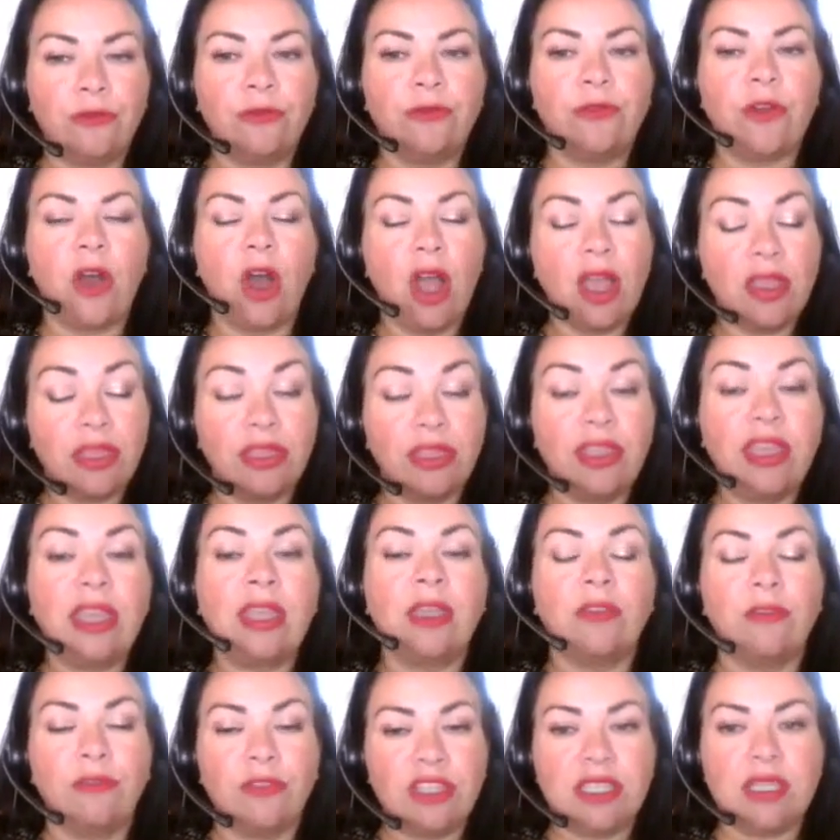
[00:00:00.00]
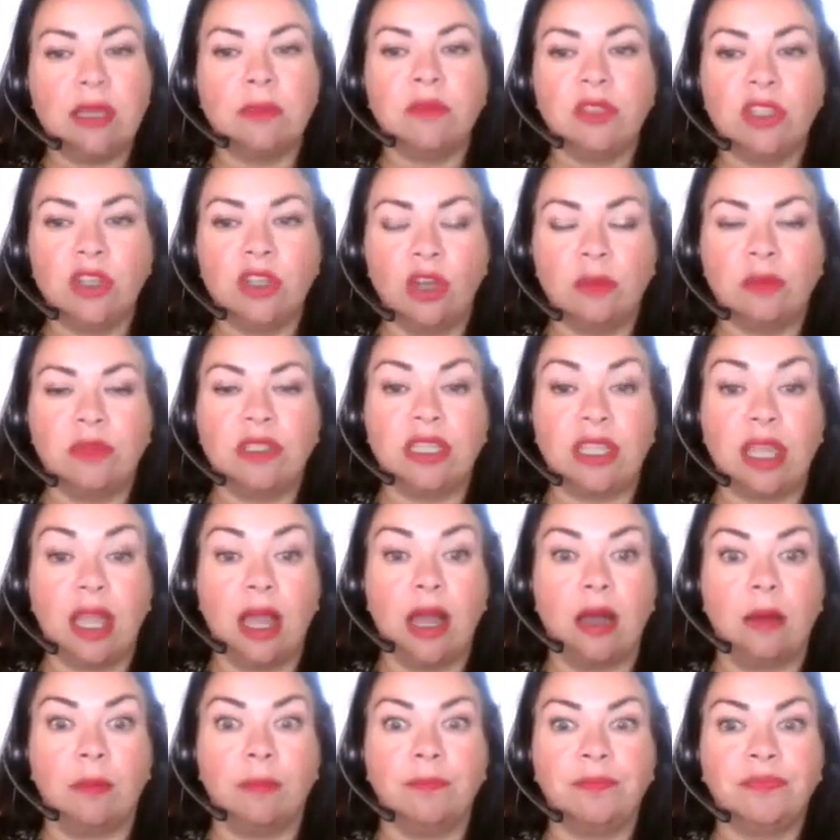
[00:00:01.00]
I think, for some time to
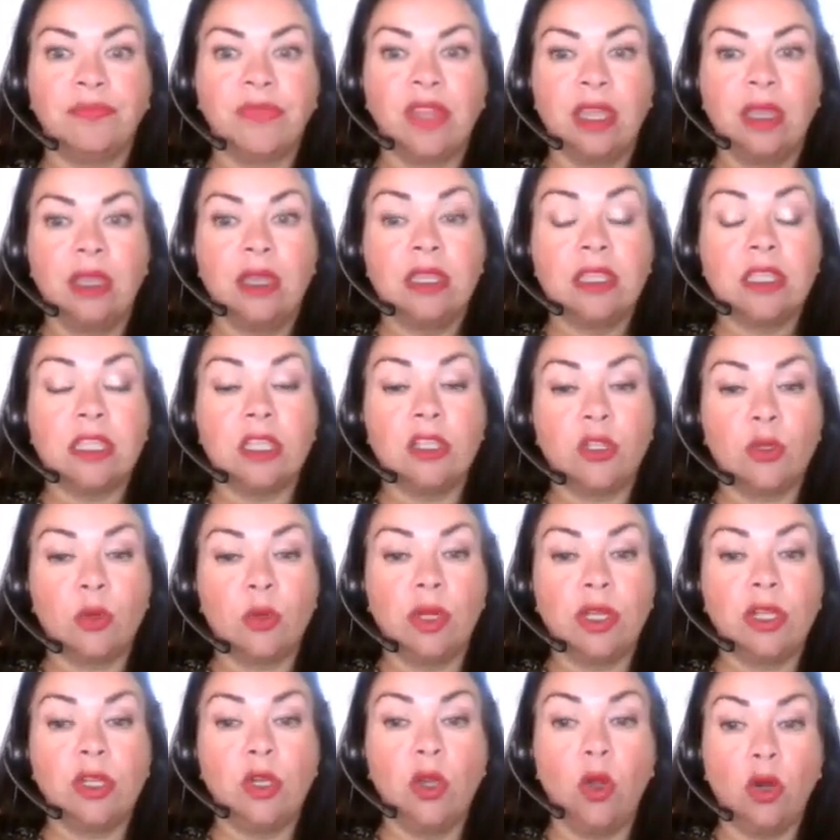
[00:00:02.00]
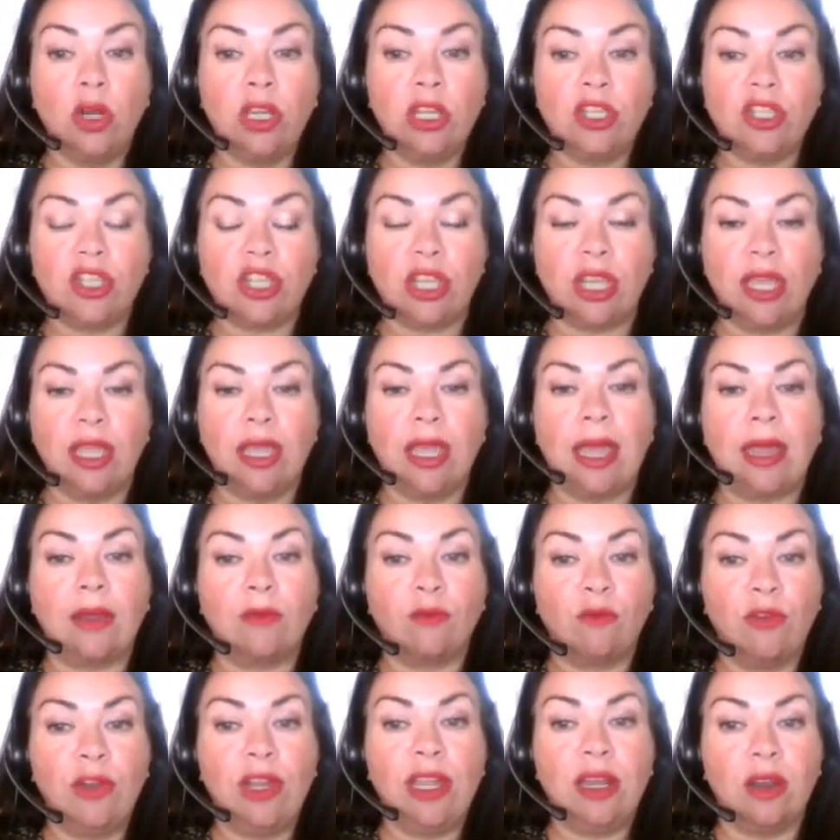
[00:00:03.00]
come. So to acknowledge it
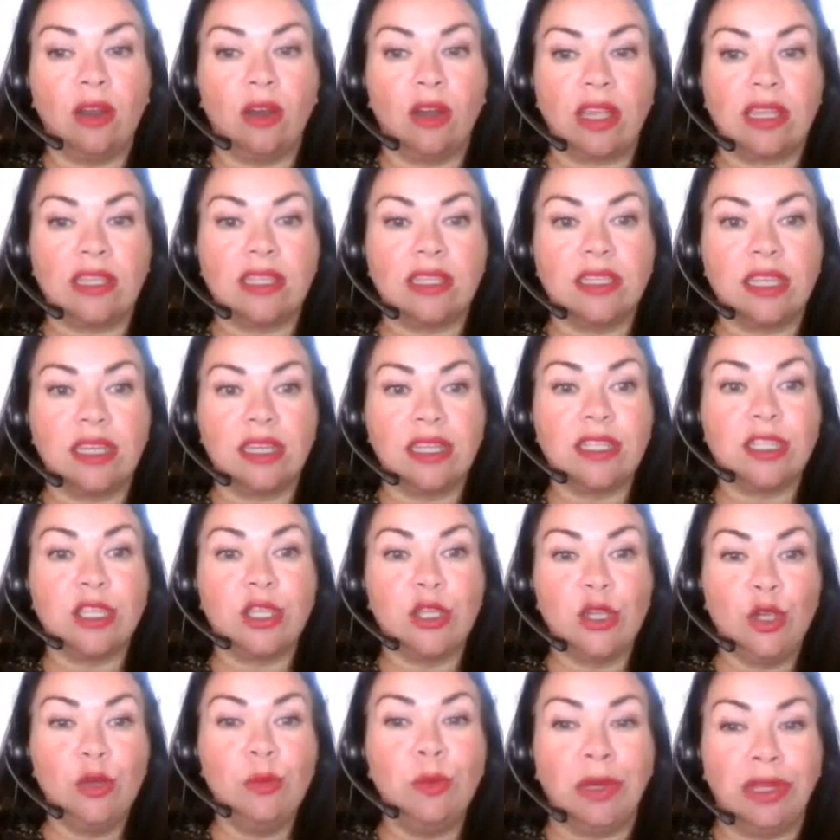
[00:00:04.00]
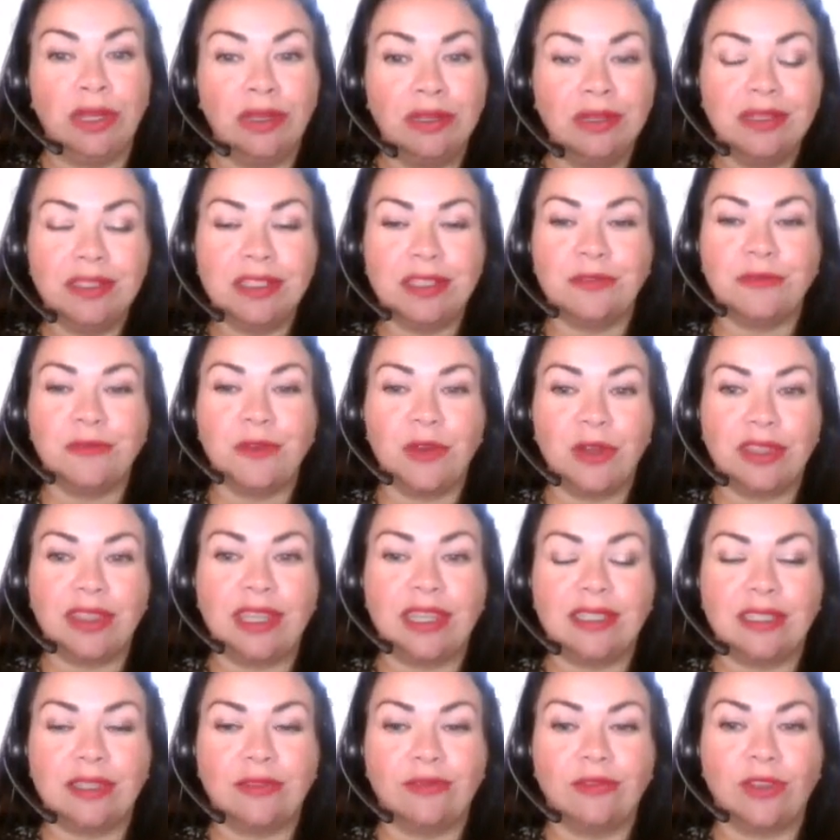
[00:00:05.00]
and realise that it's human to find
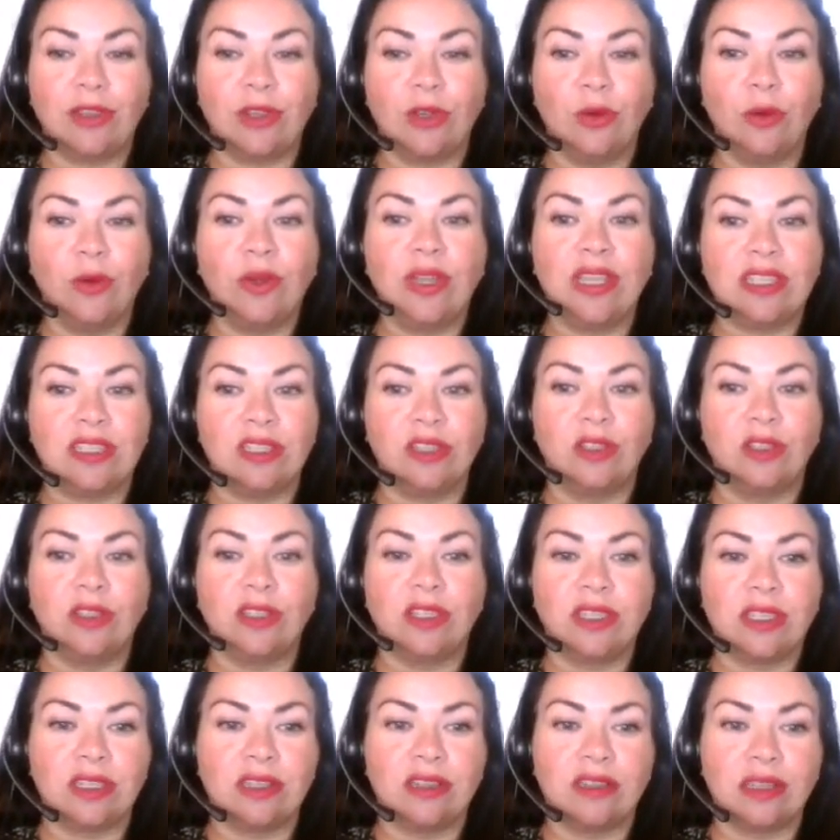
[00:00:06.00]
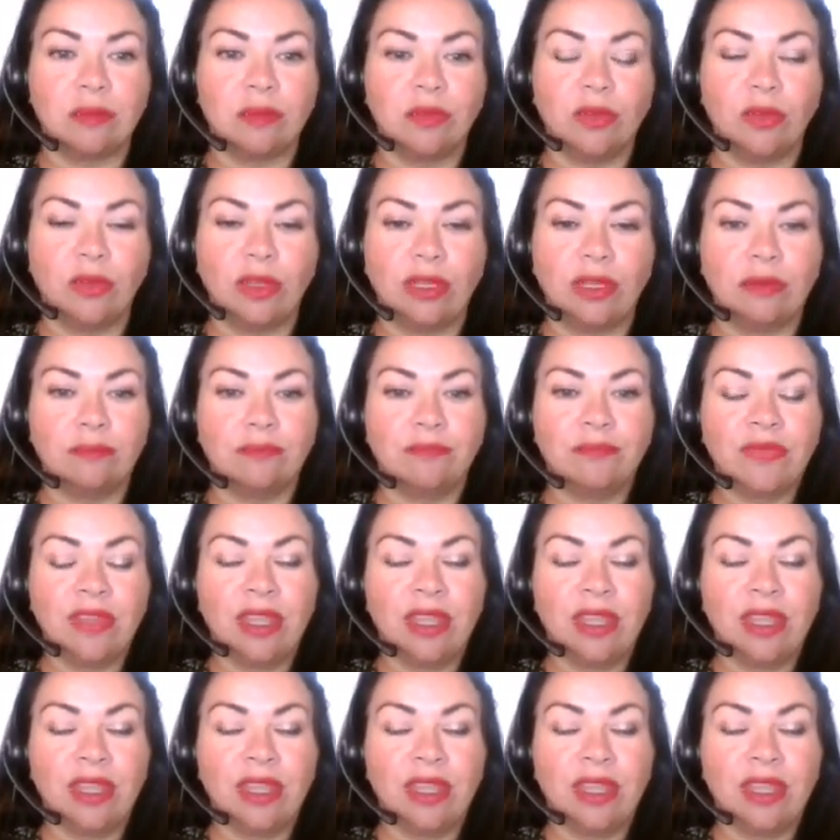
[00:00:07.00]
that difficult is a good starting point.